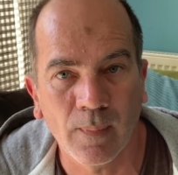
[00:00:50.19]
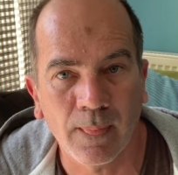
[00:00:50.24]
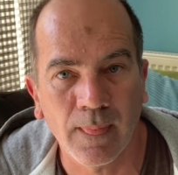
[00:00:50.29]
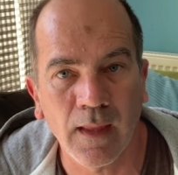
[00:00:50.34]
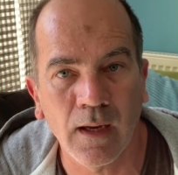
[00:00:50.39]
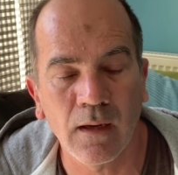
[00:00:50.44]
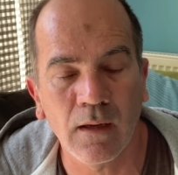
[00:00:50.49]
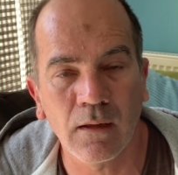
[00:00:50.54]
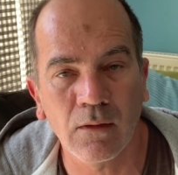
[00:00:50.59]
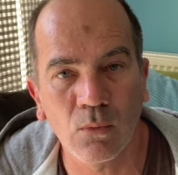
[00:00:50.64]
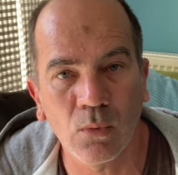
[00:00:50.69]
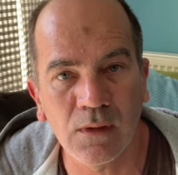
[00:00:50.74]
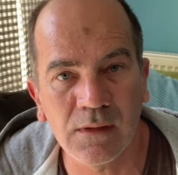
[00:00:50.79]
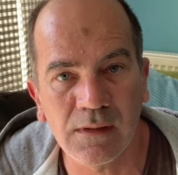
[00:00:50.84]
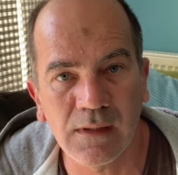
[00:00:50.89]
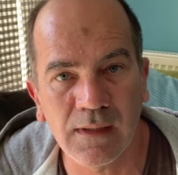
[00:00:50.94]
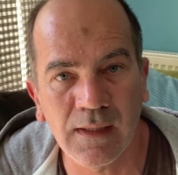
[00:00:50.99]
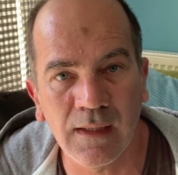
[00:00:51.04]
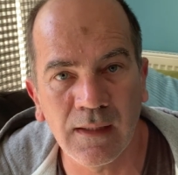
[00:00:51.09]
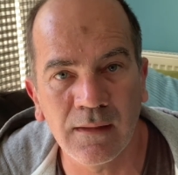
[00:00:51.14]
Now
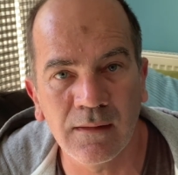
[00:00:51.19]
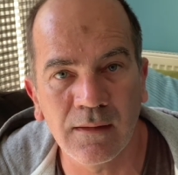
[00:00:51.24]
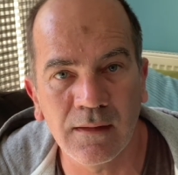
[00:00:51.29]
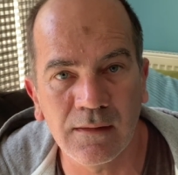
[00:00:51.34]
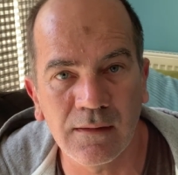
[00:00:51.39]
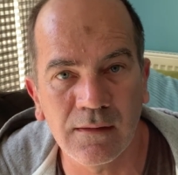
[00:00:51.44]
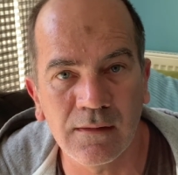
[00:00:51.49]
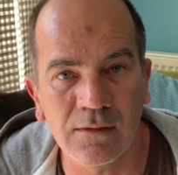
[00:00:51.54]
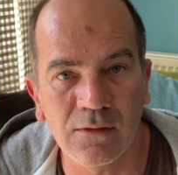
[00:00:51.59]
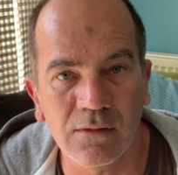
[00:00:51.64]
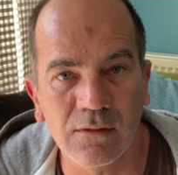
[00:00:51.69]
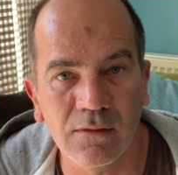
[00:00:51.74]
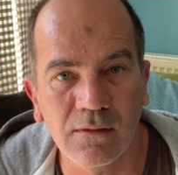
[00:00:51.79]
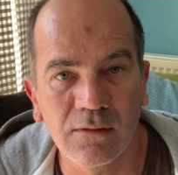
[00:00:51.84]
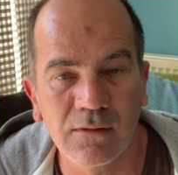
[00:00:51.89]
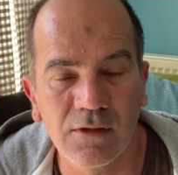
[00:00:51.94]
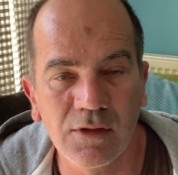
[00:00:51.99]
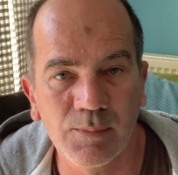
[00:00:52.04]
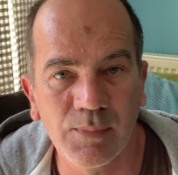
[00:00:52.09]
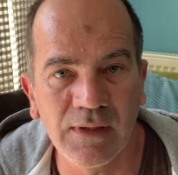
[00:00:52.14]
once again, this is
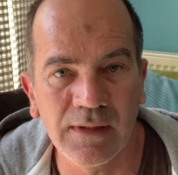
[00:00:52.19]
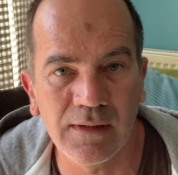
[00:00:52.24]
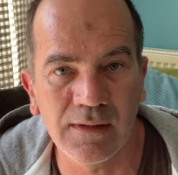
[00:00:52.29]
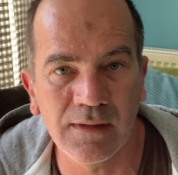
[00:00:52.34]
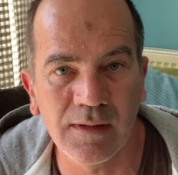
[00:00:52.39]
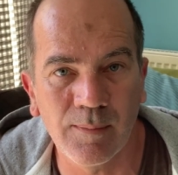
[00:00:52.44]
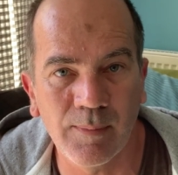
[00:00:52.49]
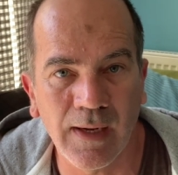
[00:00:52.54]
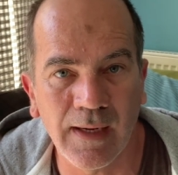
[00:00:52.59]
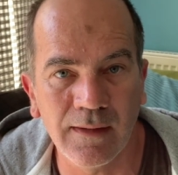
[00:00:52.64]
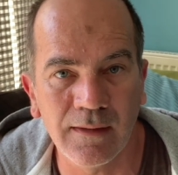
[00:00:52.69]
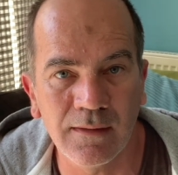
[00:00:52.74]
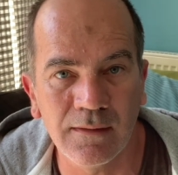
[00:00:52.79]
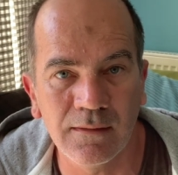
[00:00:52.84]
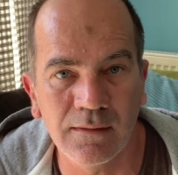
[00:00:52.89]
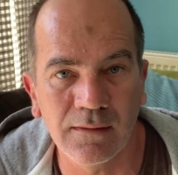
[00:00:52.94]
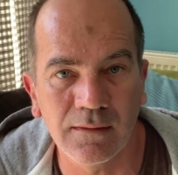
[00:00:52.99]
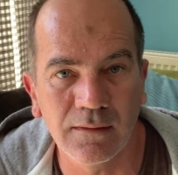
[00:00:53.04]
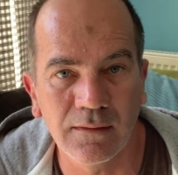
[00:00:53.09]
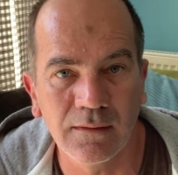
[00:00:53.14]
species dependent,